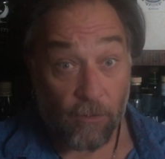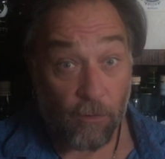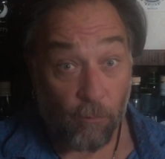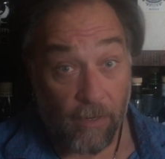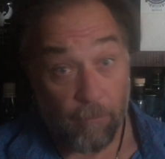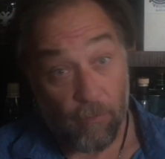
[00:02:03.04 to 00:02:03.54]
the
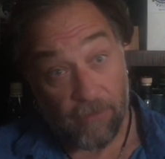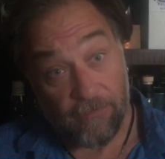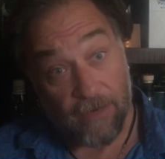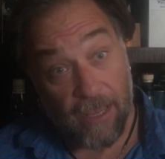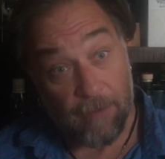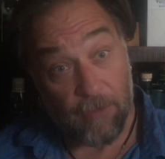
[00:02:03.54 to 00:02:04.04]
Redbreast
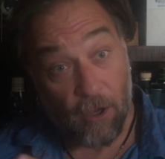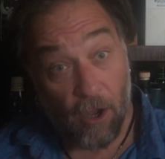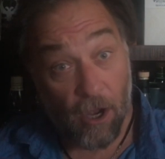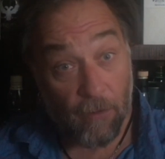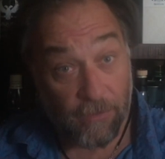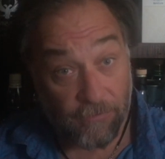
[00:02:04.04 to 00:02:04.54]
name to
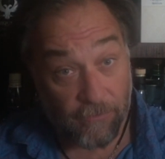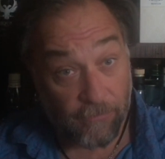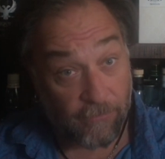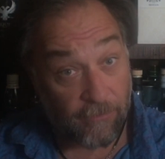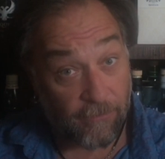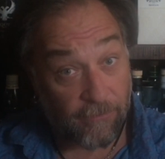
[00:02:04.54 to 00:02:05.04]
Irish
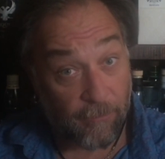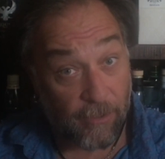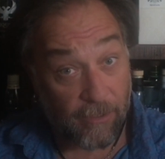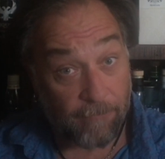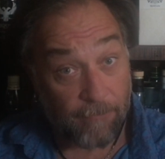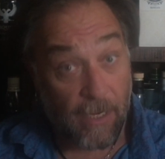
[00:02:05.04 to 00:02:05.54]
Distillers
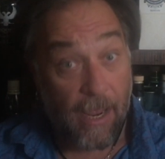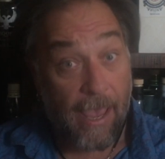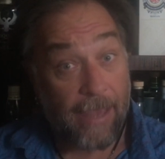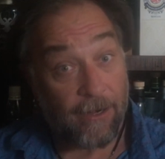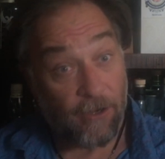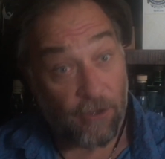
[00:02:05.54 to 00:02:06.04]
Limited,
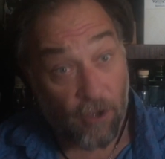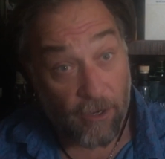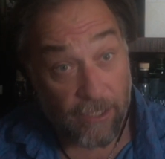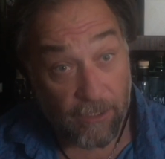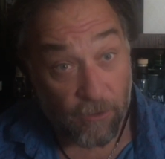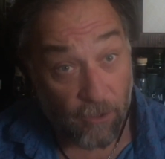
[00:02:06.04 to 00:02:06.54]
and in
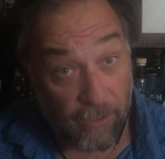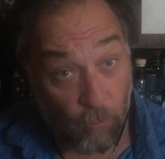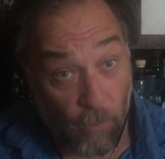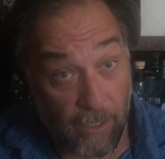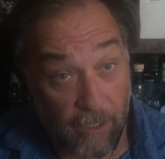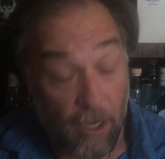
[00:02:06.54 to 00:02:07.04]

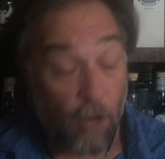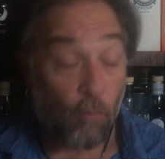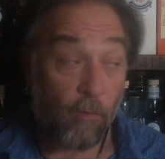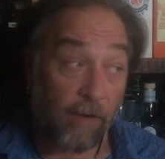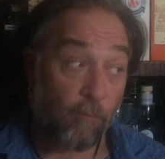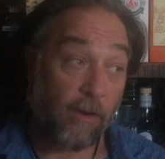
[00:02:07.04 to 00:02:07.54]
1991,
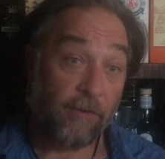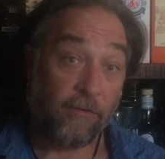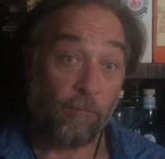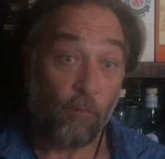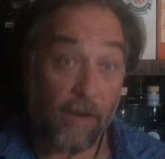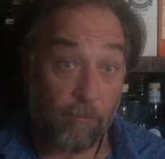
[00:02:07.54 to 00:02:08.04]
Redbreast
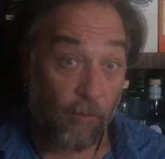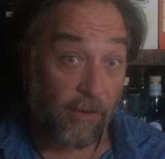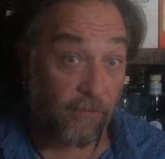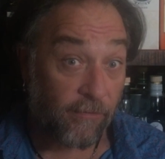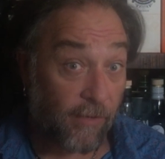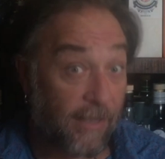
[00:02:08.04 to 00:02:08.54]

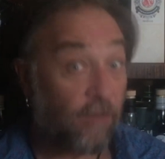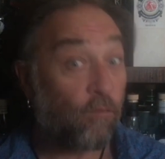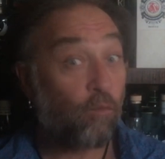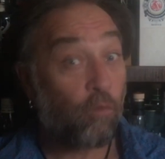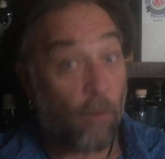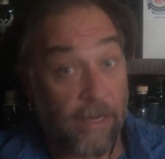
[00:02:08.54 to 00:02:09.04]
is
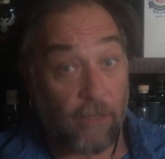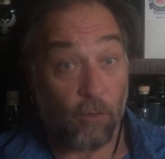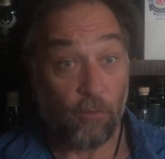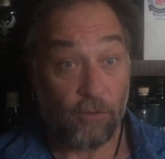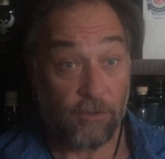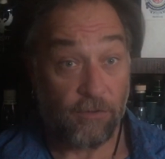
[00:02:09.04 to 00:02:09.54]

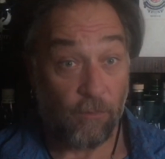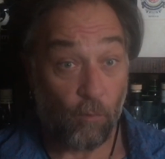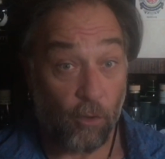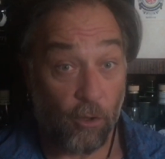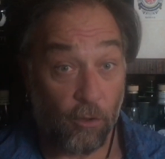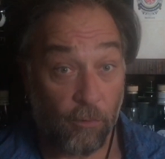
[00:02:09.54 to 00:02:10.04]
relaunched to the
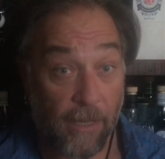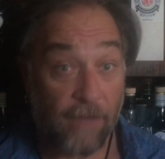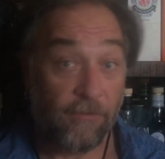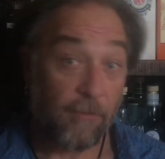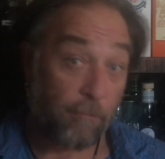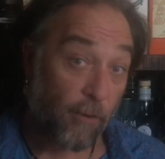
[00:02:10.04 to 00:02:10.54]
world
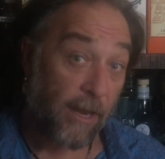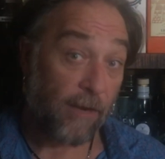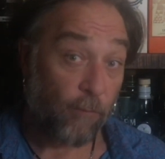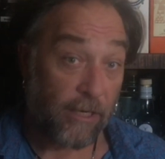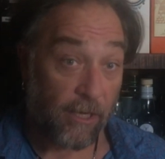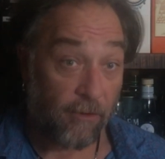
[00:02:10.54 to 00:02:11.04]
as the brand
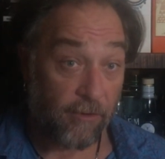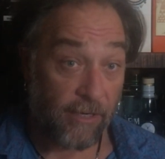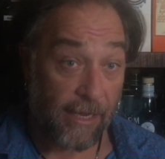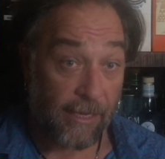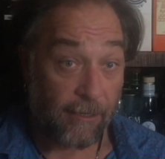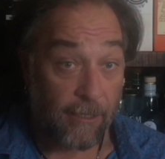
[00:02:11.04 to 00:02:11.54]
we know
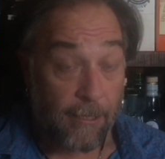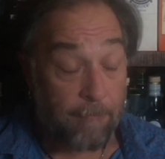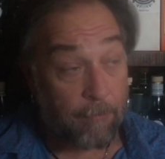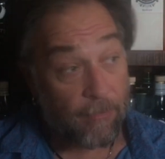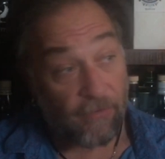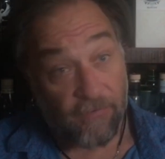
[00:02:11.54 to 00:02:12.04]
today.
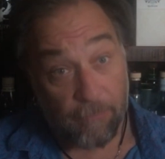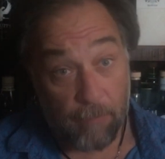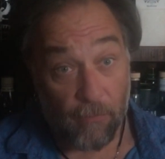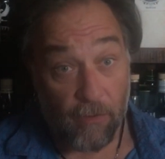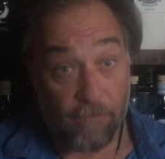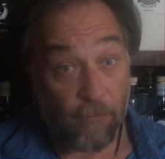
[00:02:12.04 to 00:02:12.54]
The
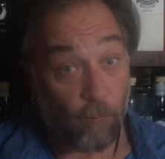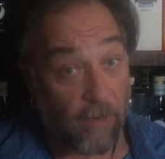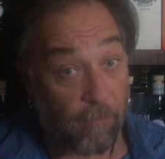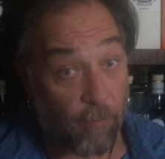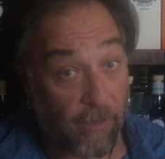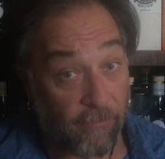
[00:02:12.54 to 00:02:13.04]
spirit for
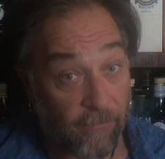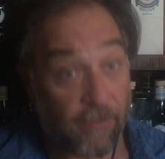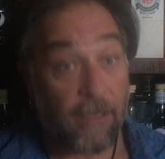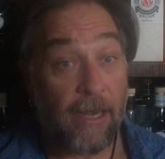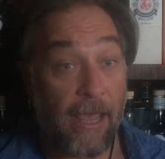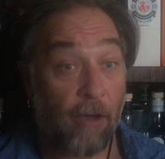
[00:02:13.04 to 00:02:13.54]
Redbreast
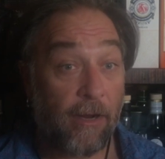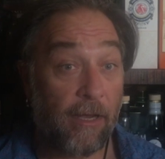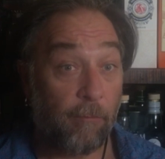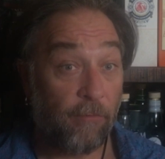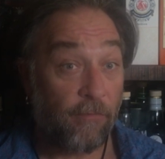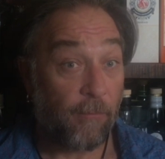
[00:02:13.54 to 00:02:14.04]
now
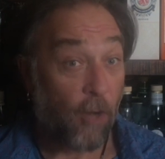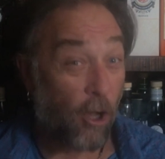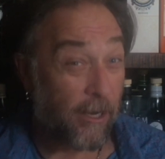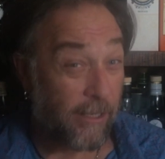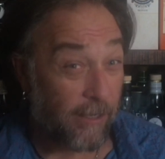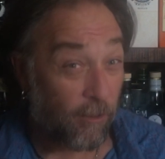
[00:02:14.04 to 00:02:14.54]
comes from
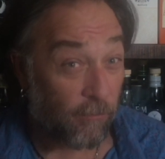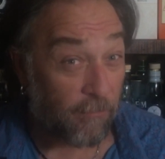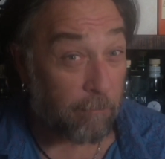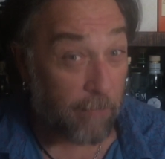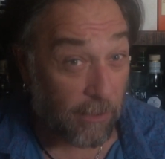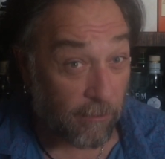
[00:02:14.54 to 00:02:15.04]
IDL's
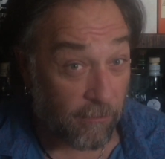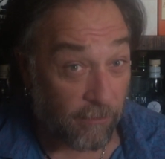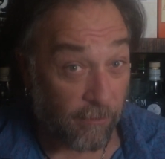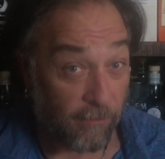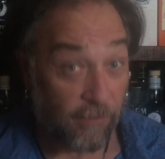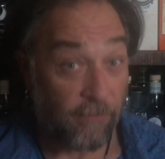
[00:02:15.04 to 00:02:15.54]

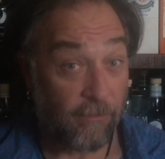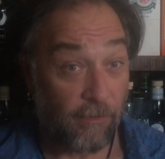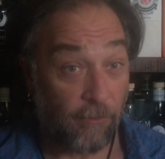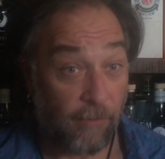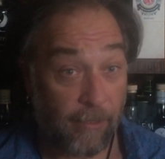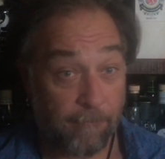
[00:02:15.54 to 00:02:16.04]
Middleton
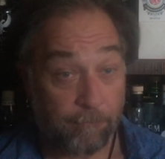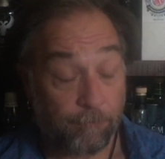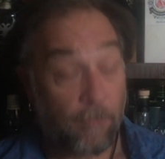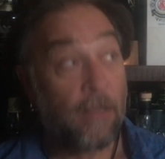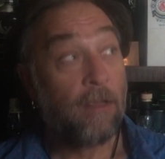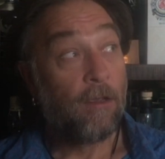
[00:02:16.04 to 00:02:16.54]
distillery.
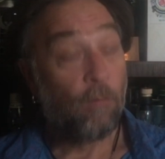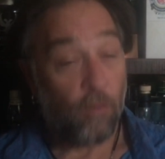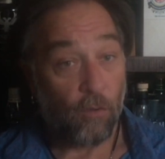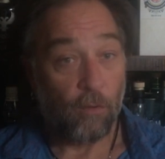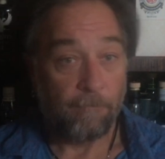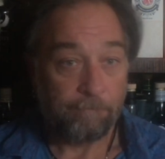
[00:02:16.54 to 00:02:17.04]

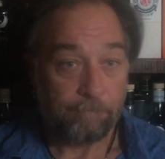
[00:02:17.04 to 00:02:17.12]
Whew.